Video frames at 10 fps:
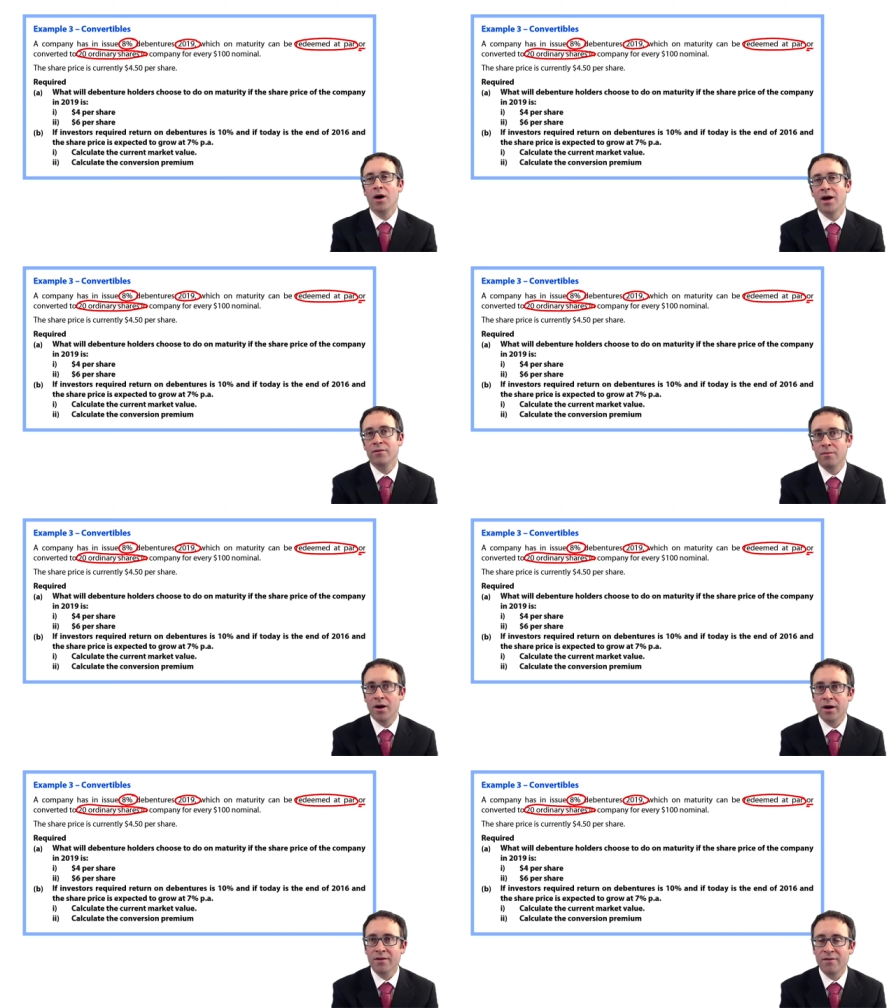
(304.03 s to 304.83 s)
whatever the
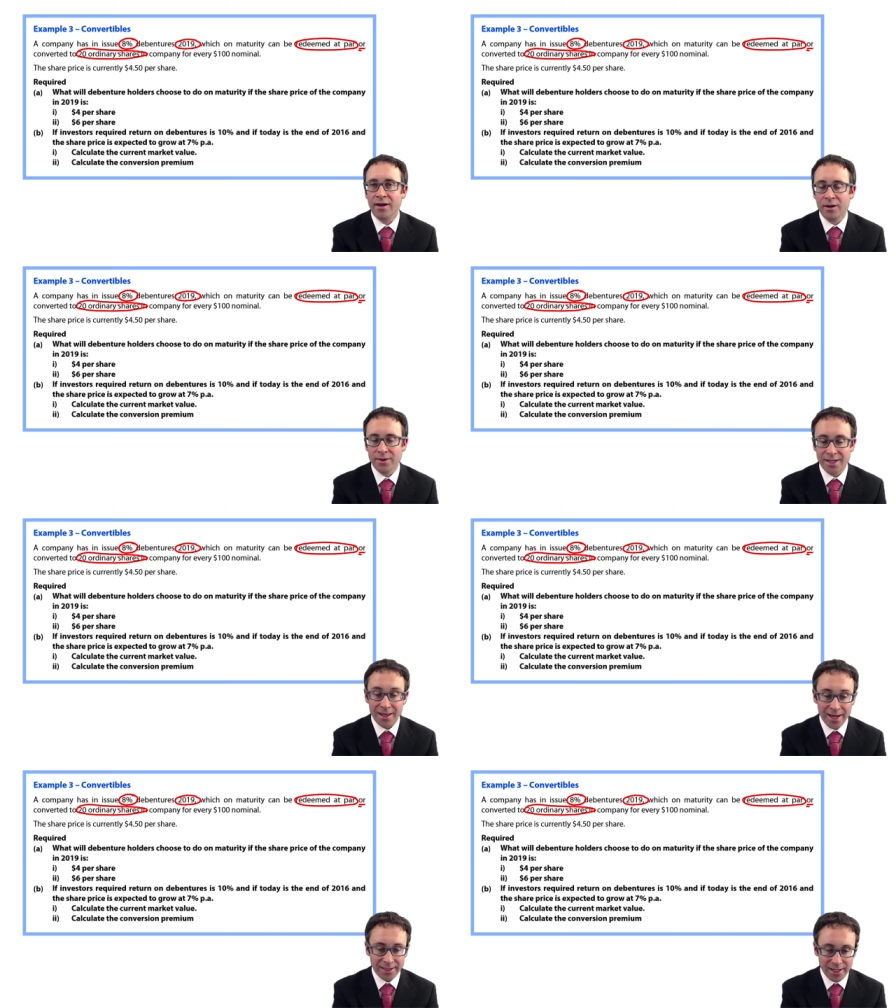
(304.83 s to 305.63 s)
market value is
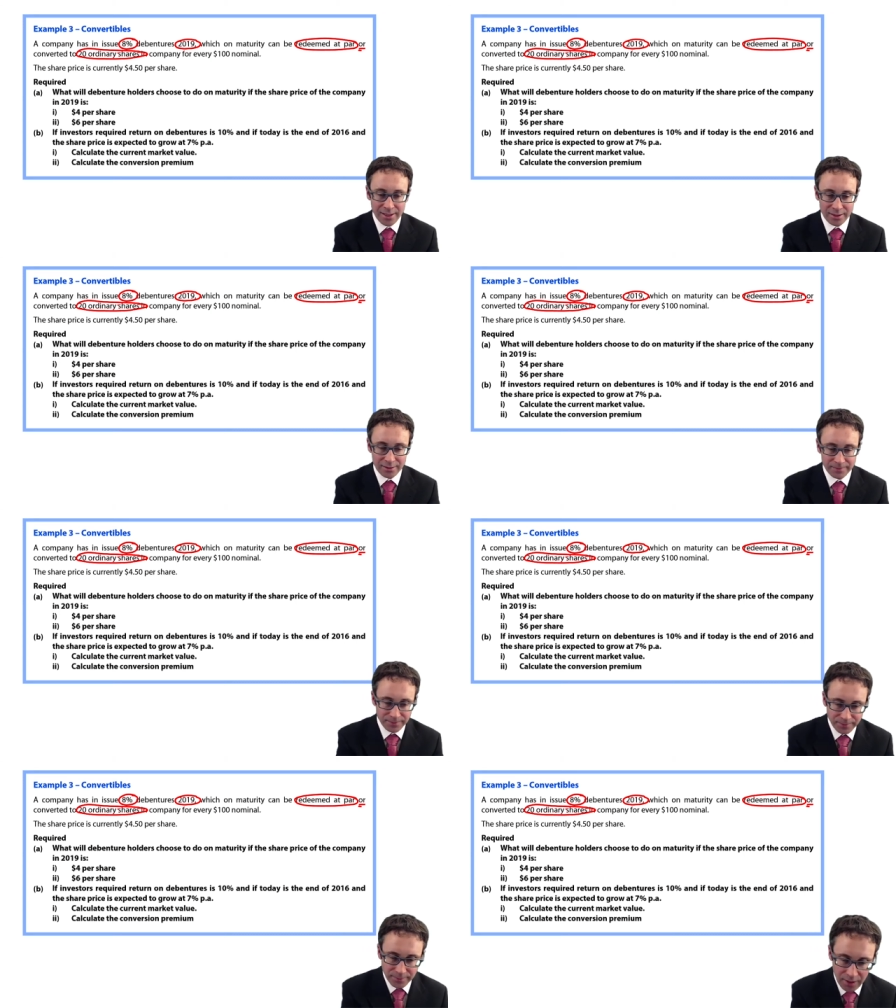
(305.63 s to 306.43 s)
at that date.
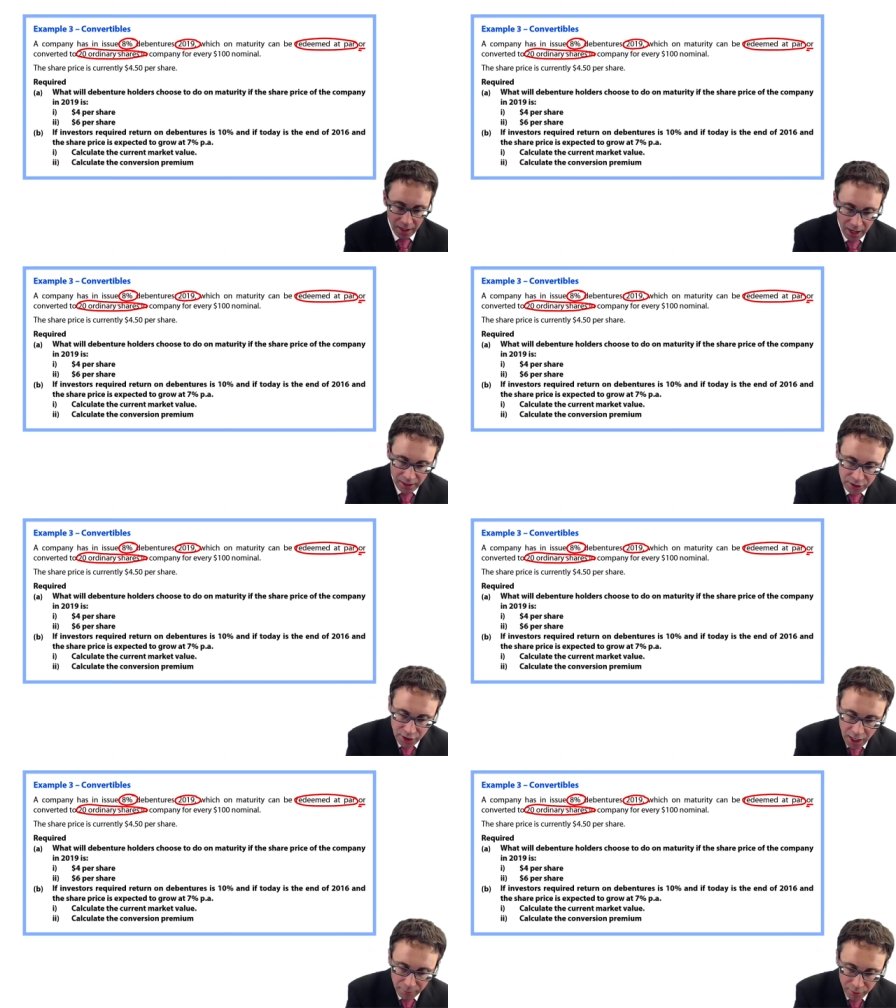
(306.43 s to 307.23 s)
Uh,
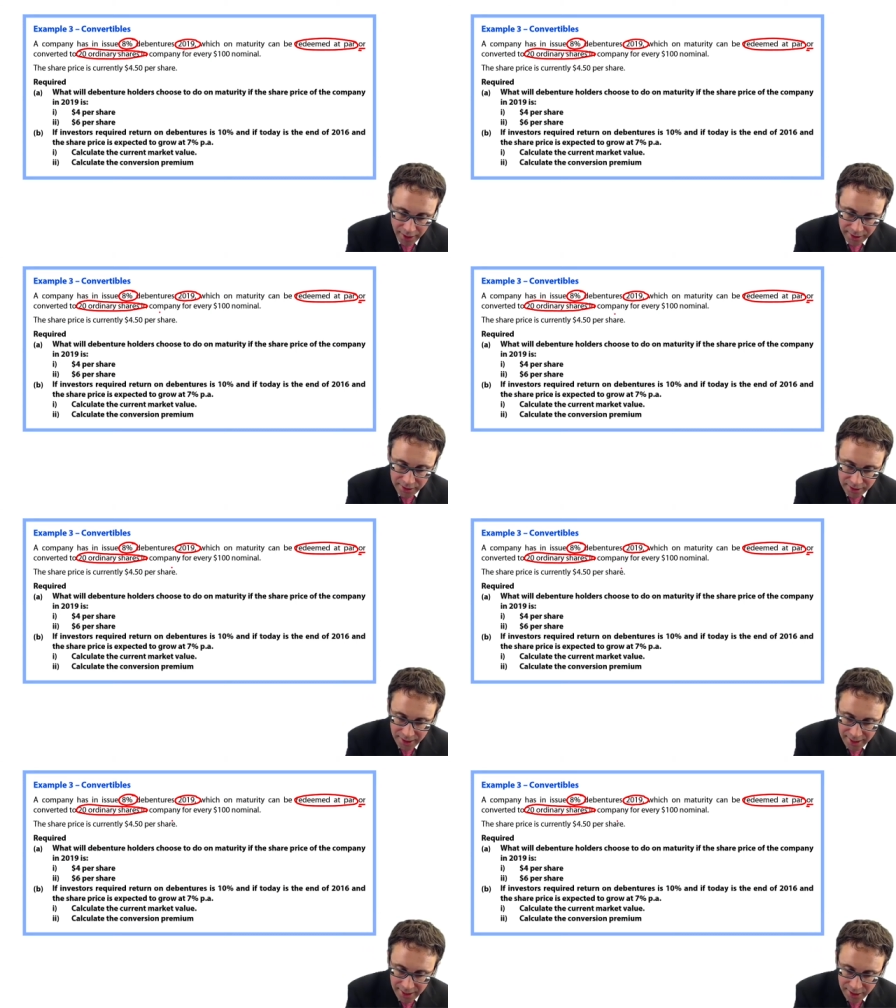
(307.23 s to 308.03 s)
share price
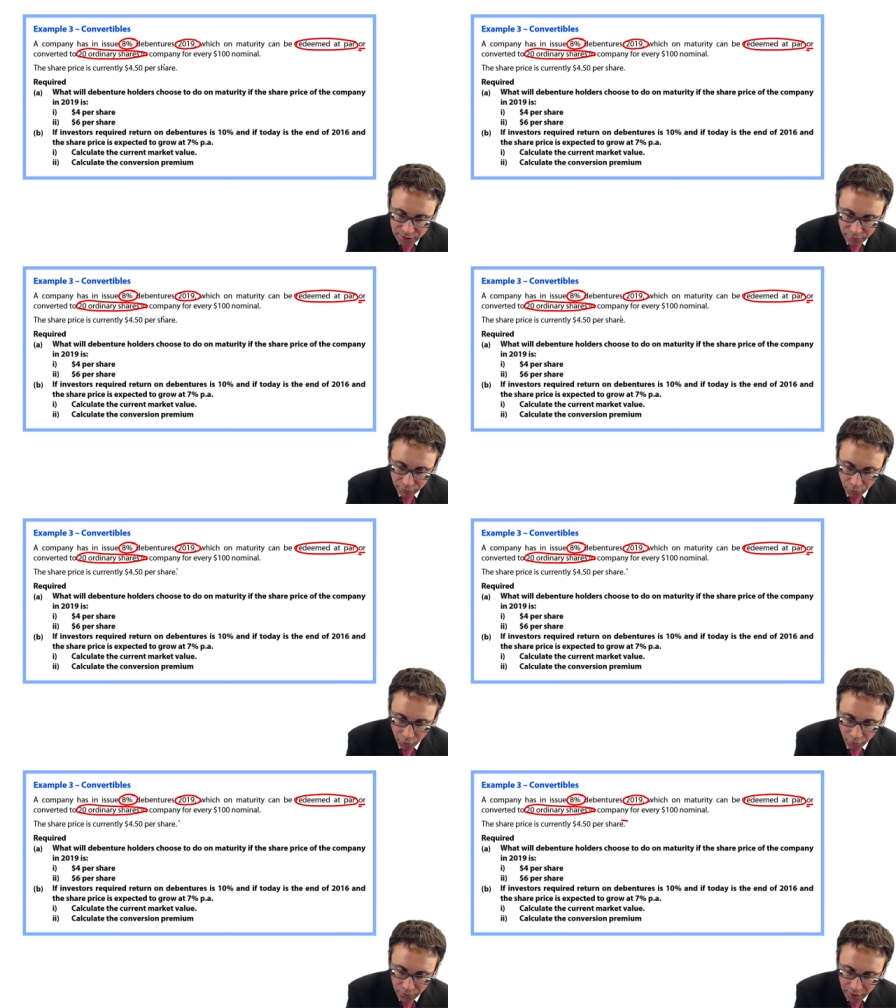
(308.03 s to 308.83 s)
is
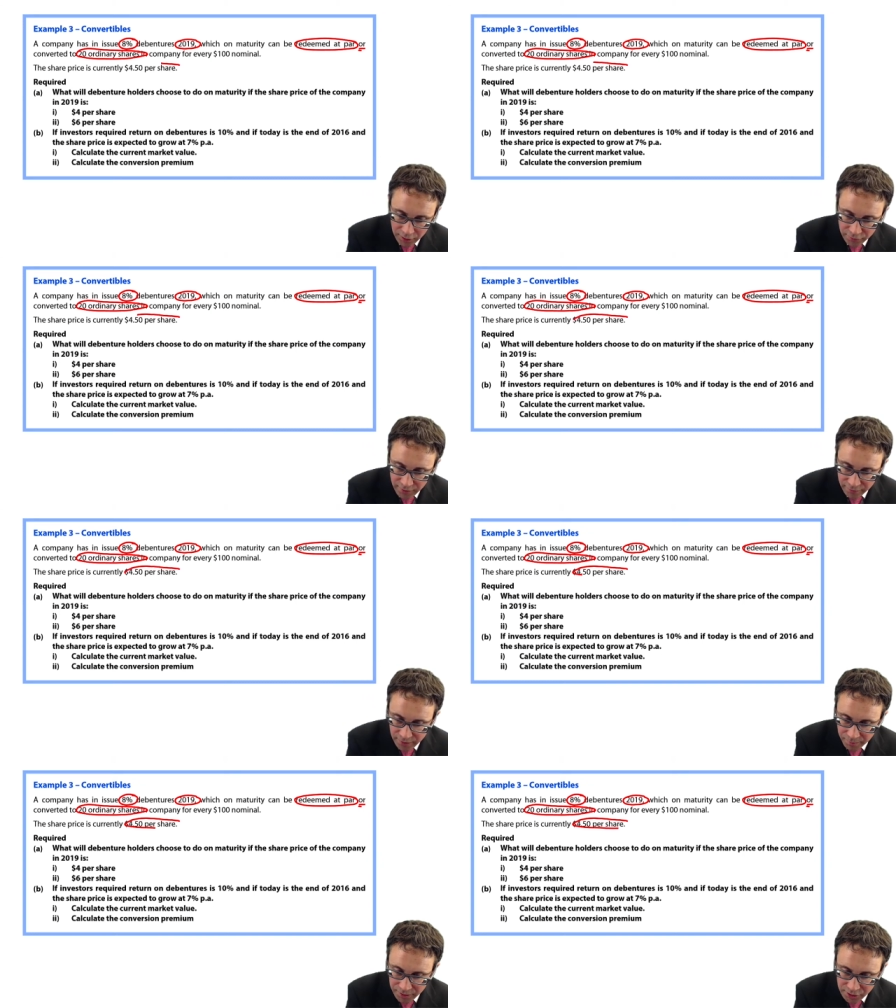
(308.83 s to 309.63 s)

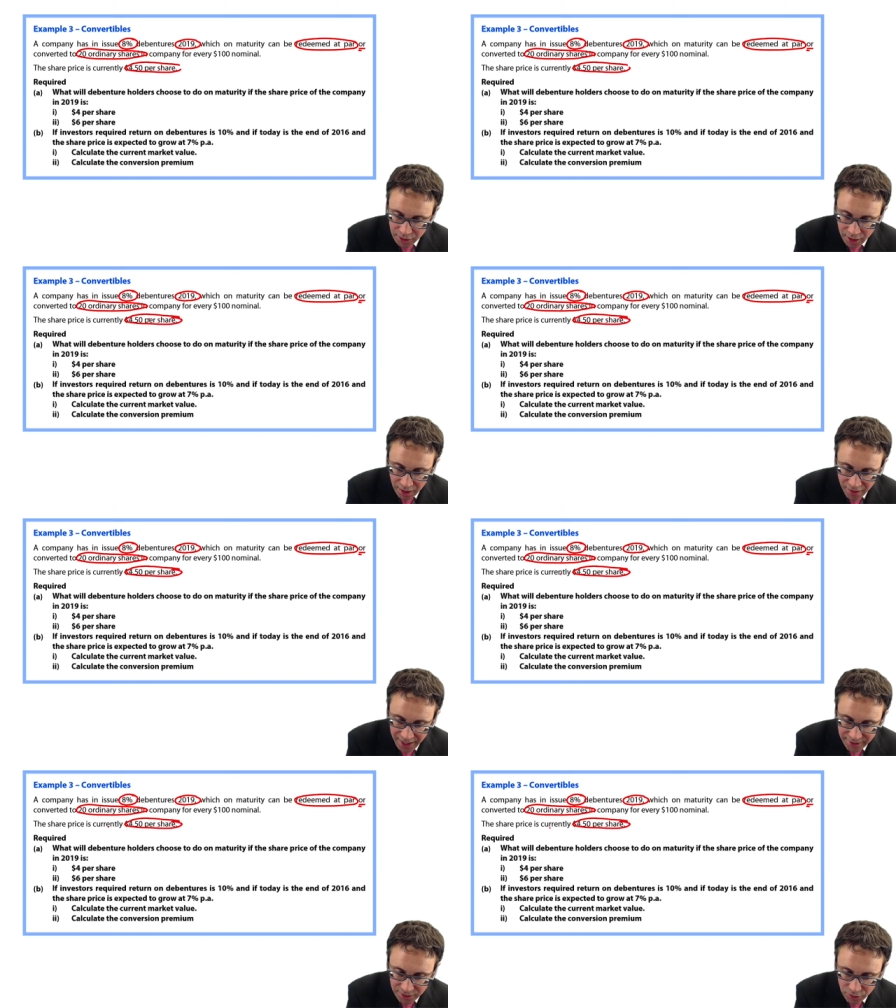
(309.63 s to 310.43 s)
$4.50 per share.
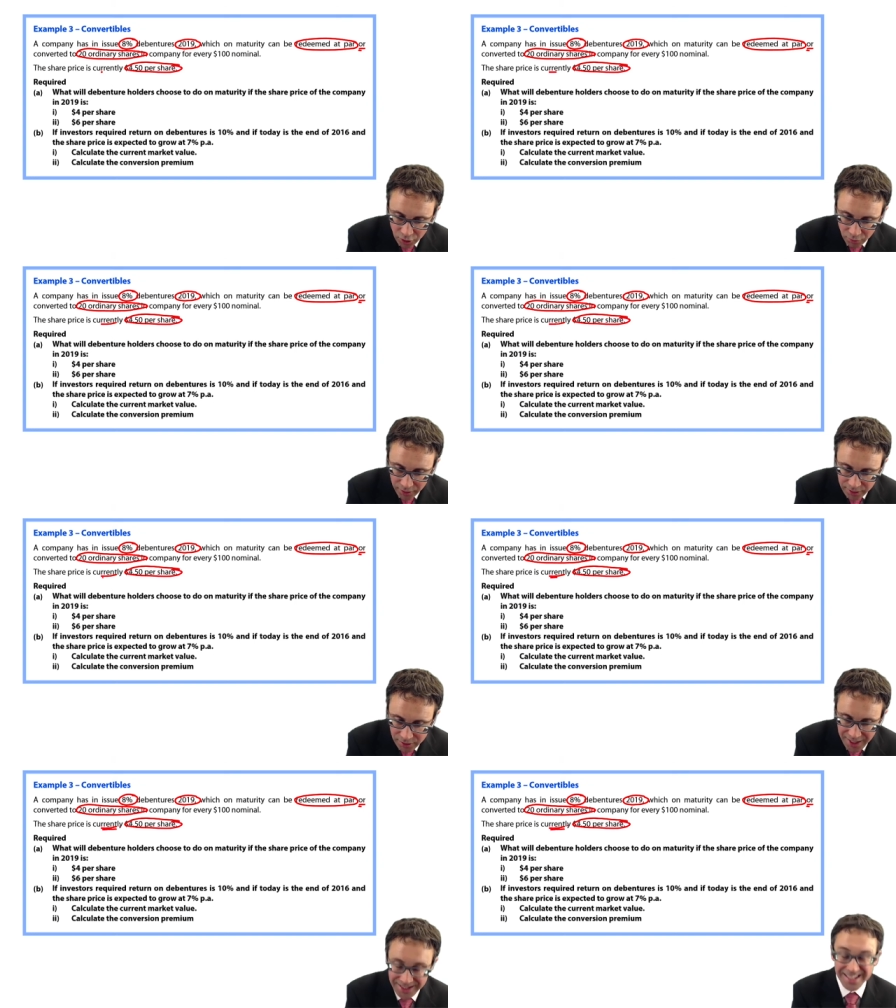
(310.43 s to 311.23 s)
That is currently,
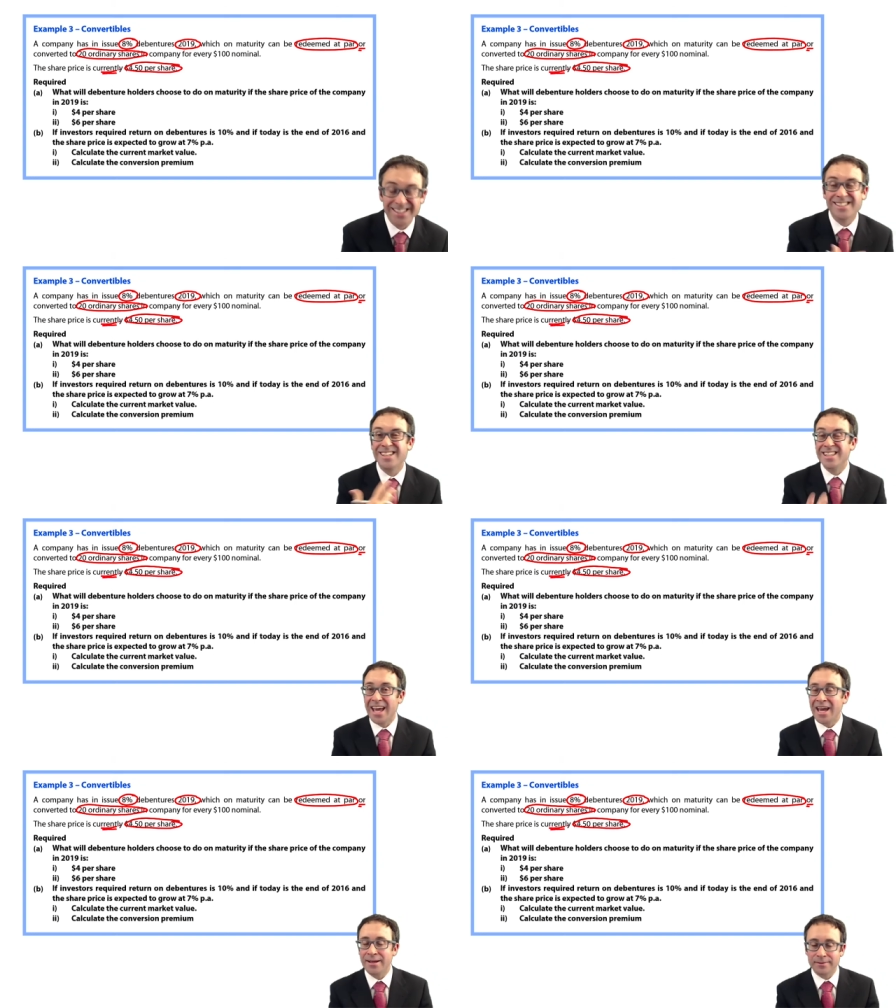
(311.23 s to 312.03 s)
so that is
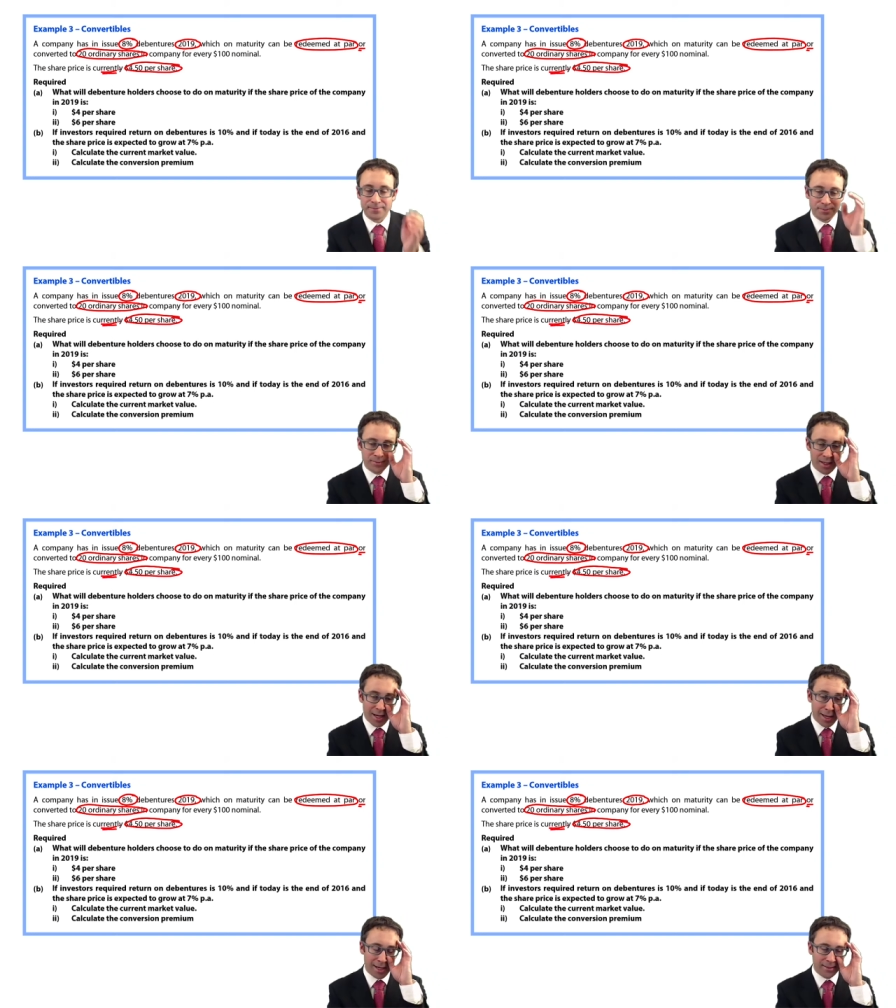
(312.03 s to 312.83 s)
today.
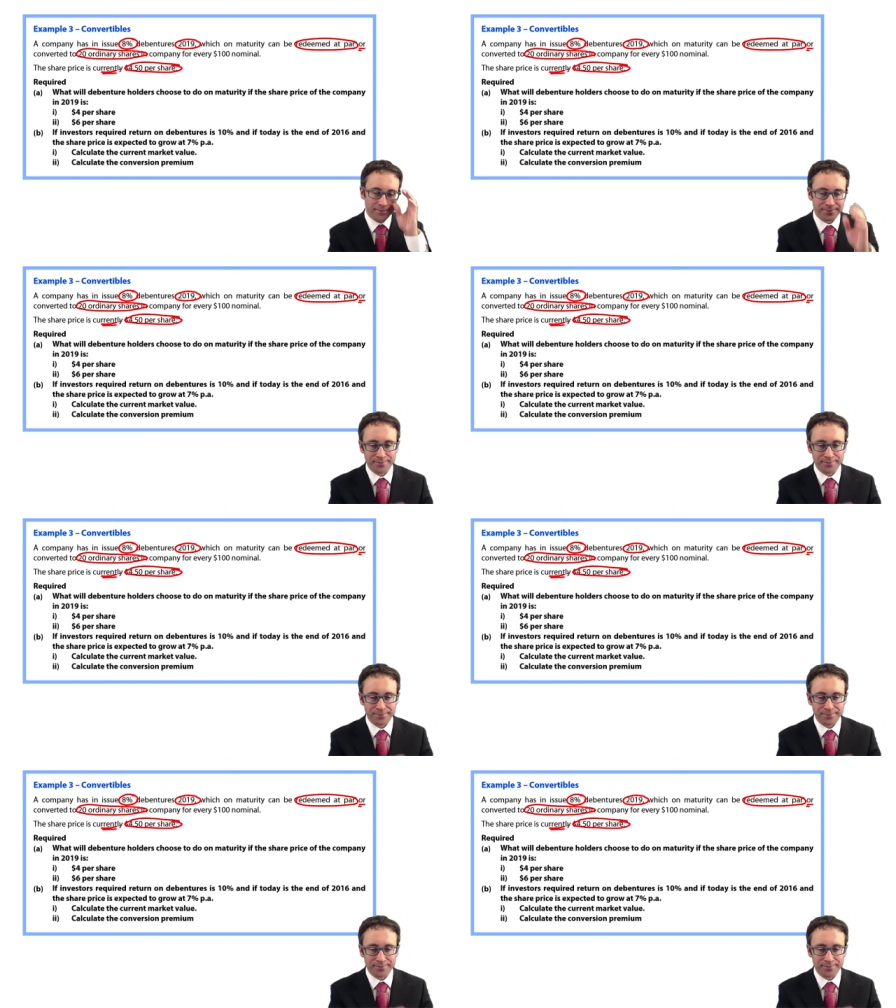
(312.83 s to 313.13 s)
Okay.